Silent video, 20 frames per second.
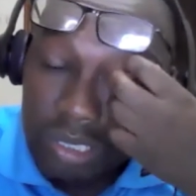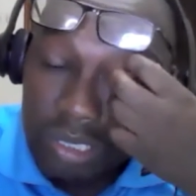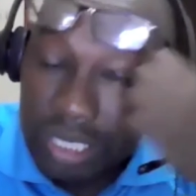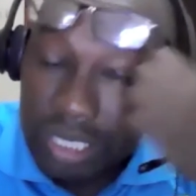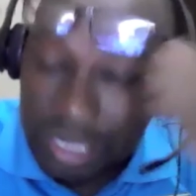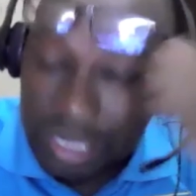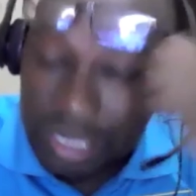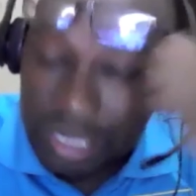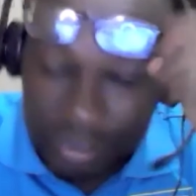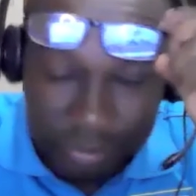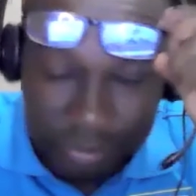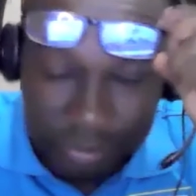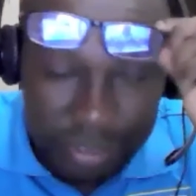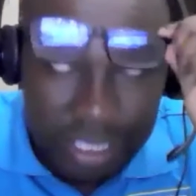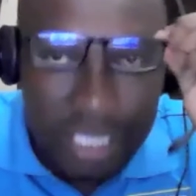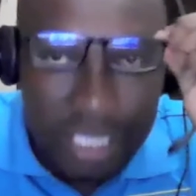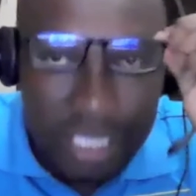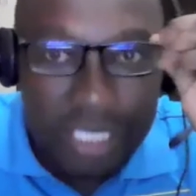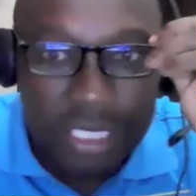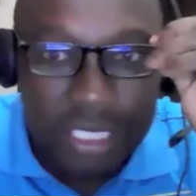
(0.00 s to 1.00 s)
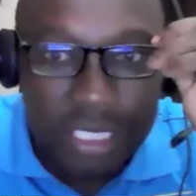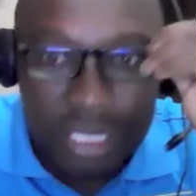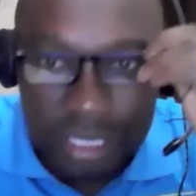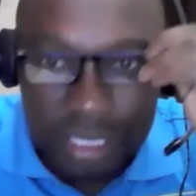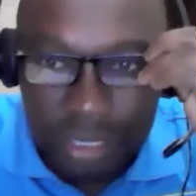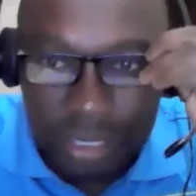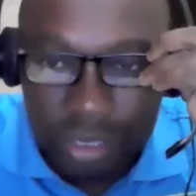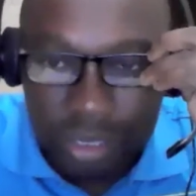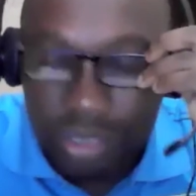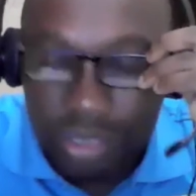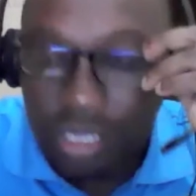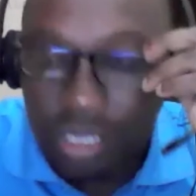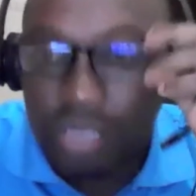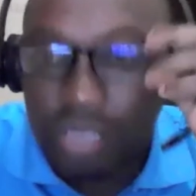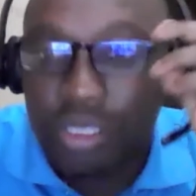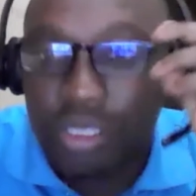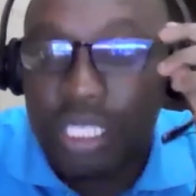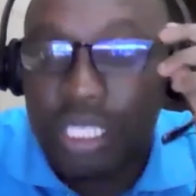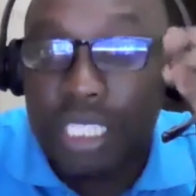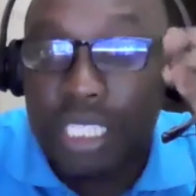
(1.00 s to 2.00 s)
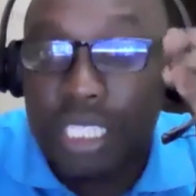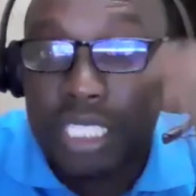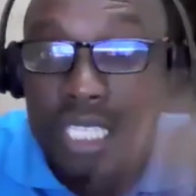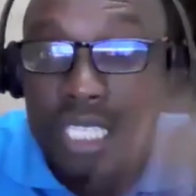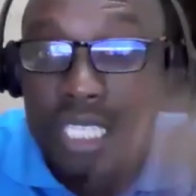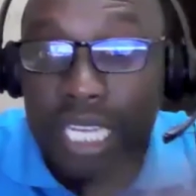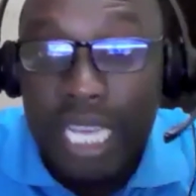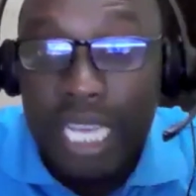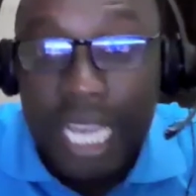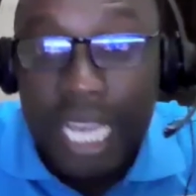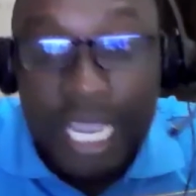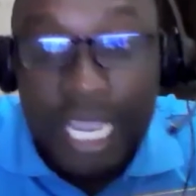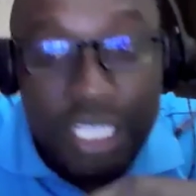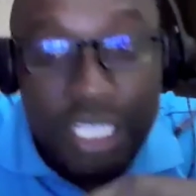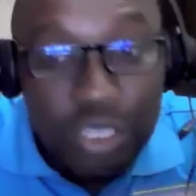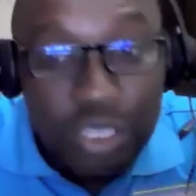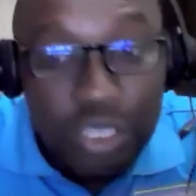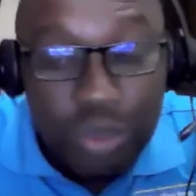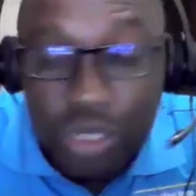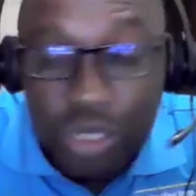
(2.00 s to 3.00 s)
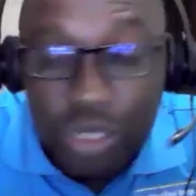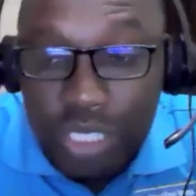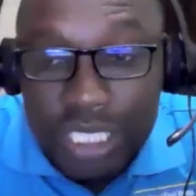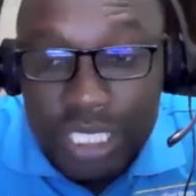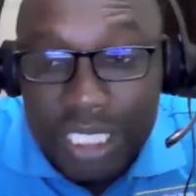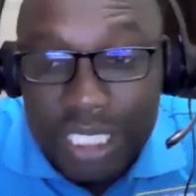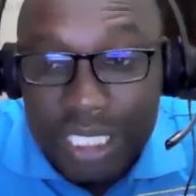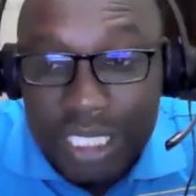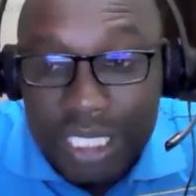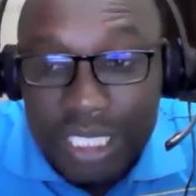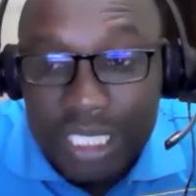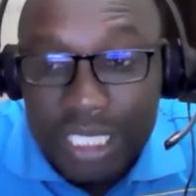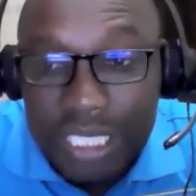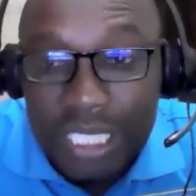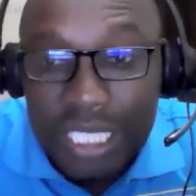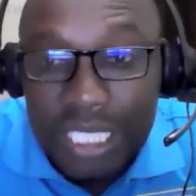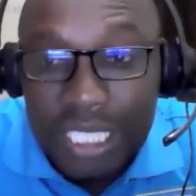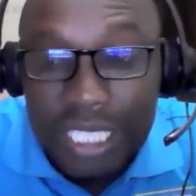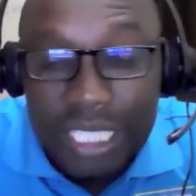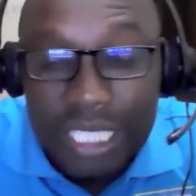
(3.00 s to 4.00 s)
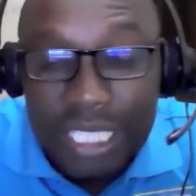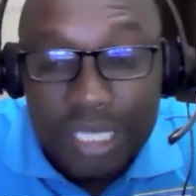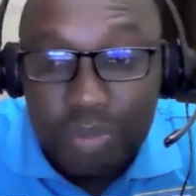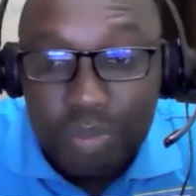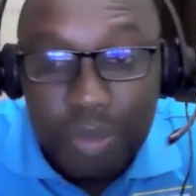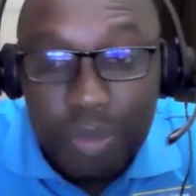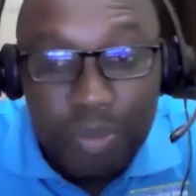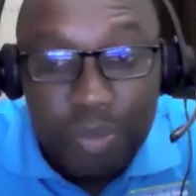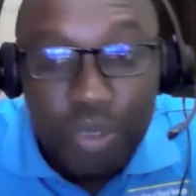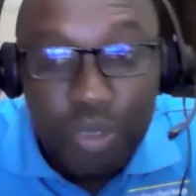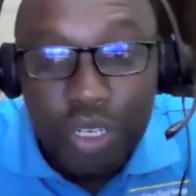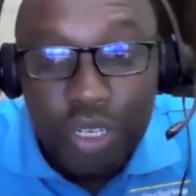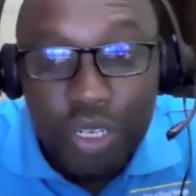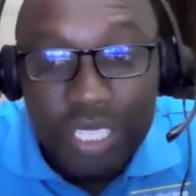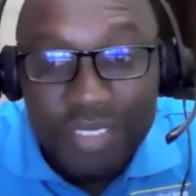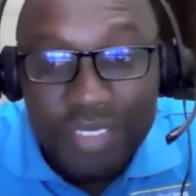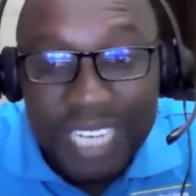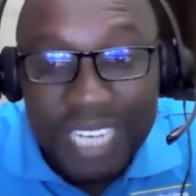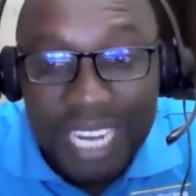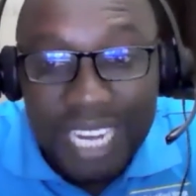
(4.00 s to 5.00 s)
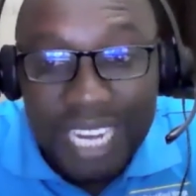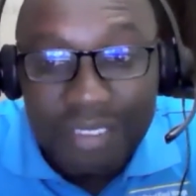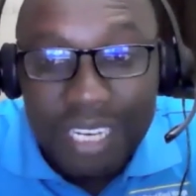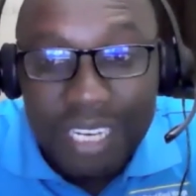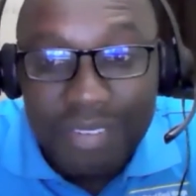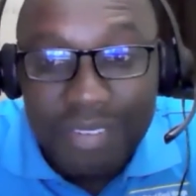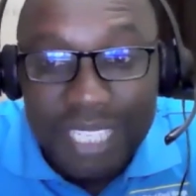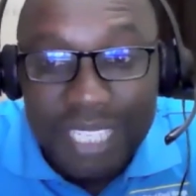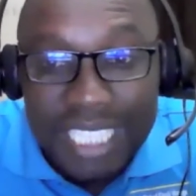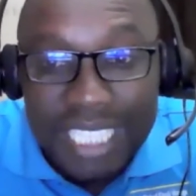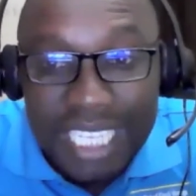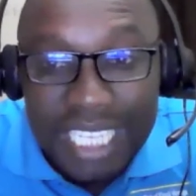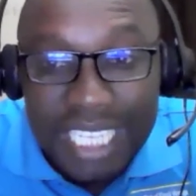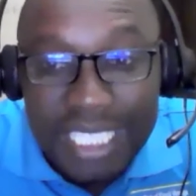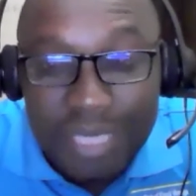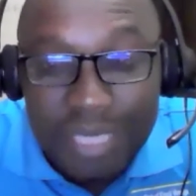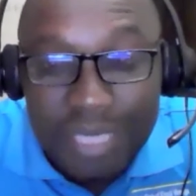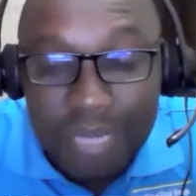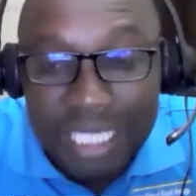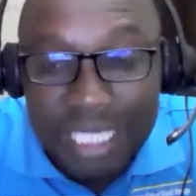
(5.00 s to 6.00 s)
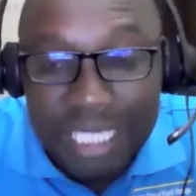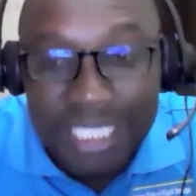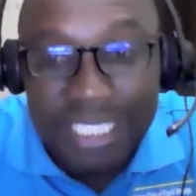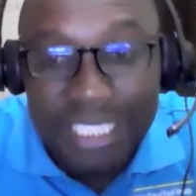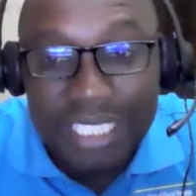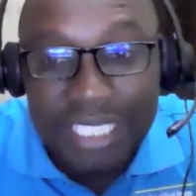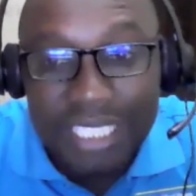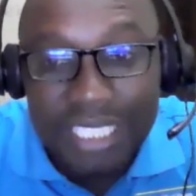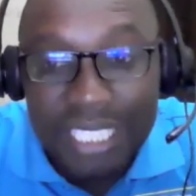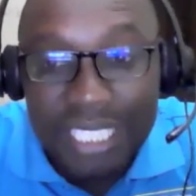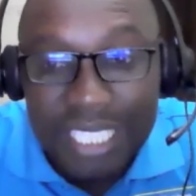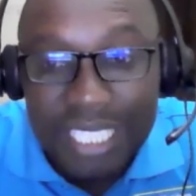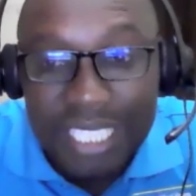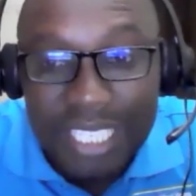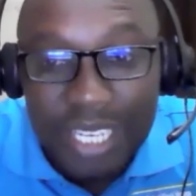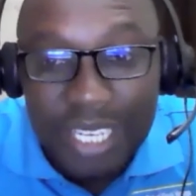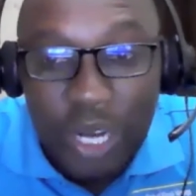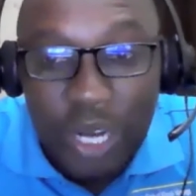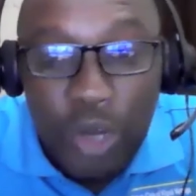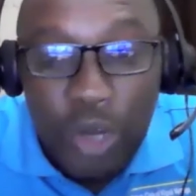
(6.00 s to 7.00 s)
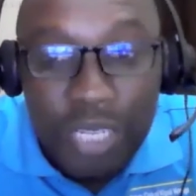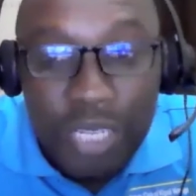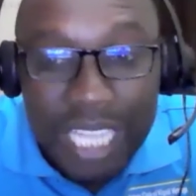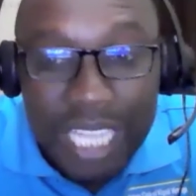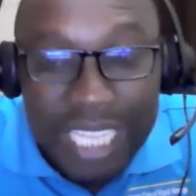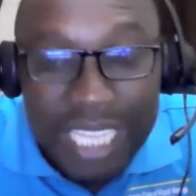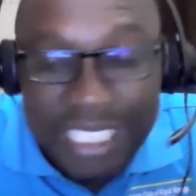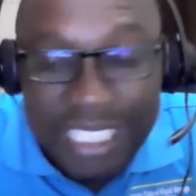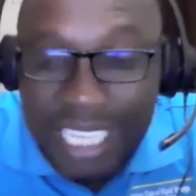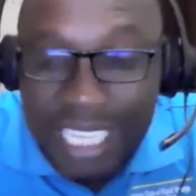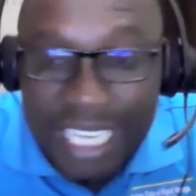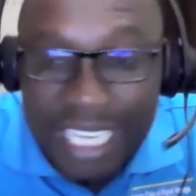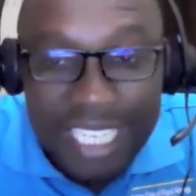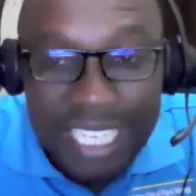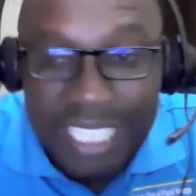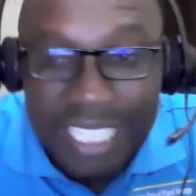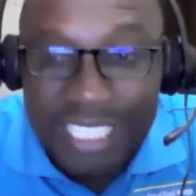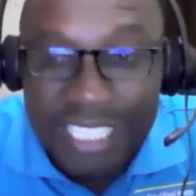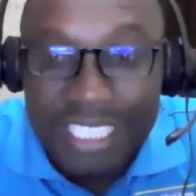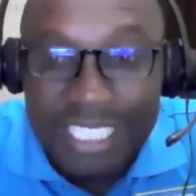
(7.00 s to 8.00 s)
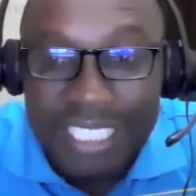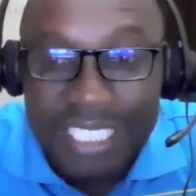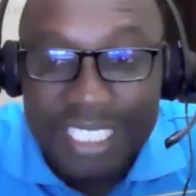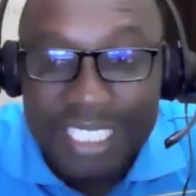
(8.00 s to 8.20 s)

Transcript: that I feel is also an authentic. And you notice these people don't even have advertisements on their channels.